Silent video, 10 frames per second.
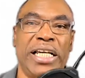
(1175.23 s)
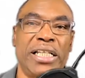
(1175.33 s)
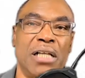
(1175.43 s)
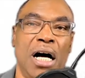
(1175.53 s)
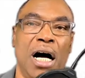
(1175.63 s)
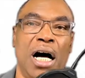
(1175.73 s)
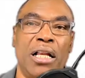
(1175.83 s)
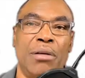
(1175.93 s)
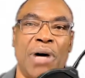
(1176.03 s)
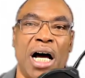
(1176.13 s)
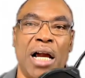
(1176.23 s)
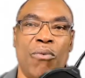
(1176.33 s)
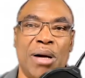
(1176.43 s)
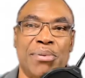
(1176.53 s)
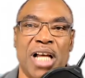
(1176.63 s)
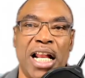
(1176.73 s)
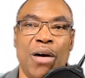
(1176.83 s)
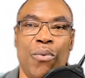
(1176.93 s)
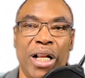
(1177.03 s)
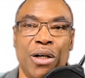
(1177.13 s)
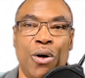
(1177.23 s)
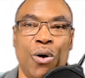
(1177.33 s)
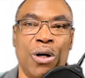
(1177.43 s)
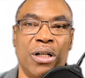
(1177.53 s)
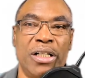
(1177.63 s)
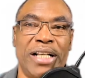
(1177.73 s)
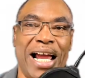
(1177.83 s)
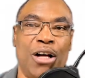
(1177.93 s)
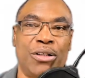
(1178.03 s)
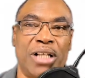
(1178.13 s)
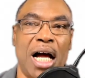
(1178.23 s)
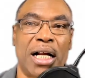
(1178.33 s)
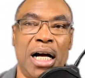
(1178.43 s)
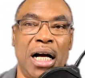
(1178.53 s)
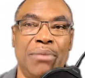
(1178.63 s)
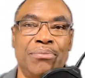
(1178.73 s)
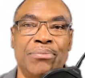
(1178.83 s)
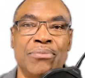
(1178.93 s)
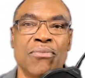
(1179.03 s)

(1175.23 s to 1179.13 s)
is on my website at winincourtnow.com.